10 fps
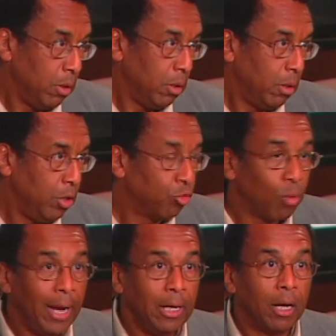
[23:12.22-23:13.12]
his
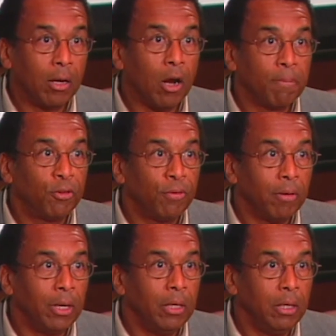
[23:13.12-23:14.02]
raid on Harper's
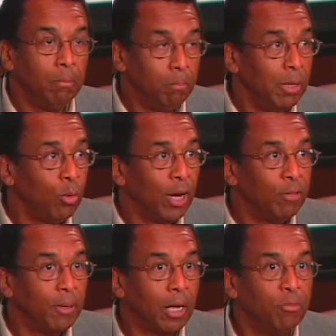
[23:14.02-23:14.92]
Ferry in many ways
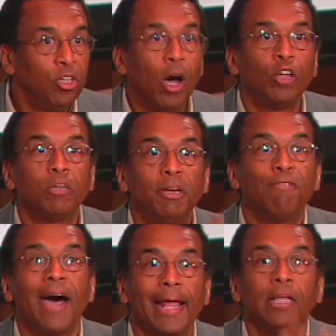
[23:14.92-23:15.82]
becomes the ultimate
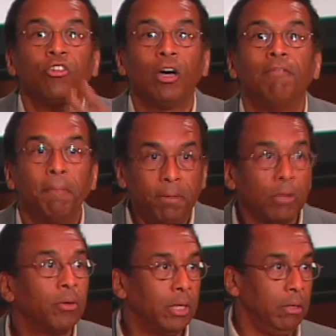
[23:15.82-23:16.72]
violence of the
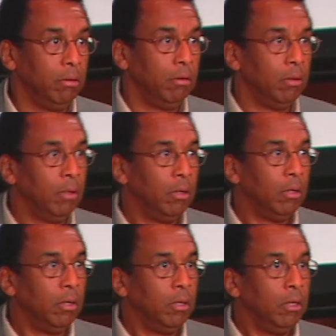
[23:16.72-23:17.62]
period.
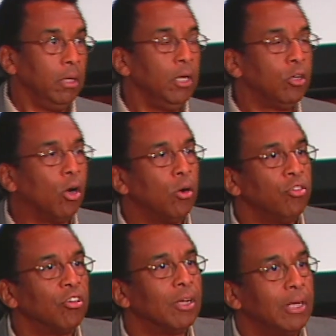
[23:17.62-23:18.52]
He
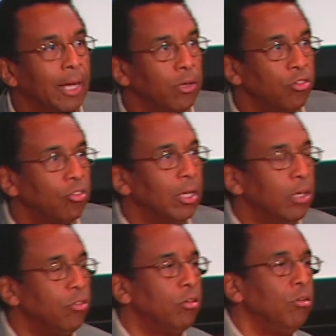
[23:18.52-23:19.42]
goes against the
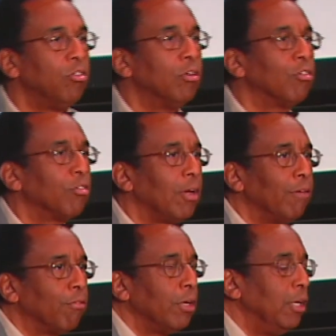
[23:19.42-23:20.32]
institution of
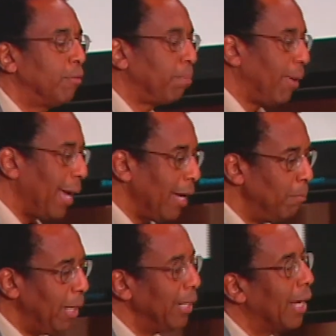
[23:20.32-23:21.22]
slavery. His plan
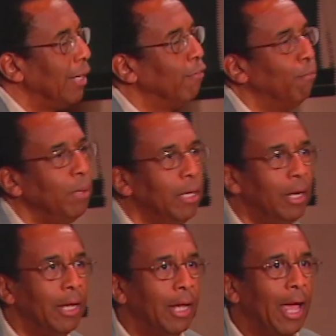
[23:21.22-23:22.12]
may not have been
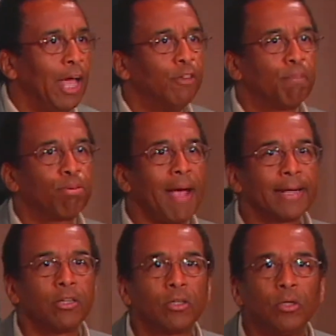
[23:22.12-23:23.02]
as
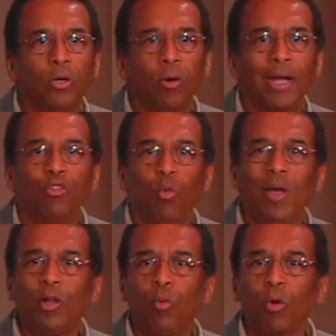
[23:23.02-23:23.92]
practical or as
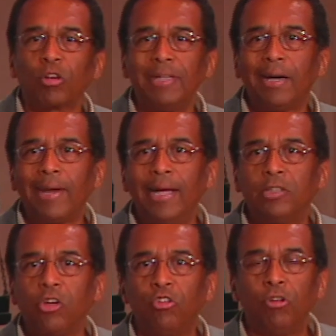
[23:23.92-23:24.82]
well worked out as
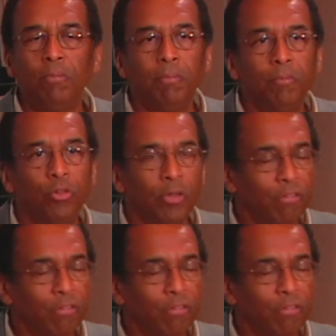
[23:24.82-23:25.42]
it should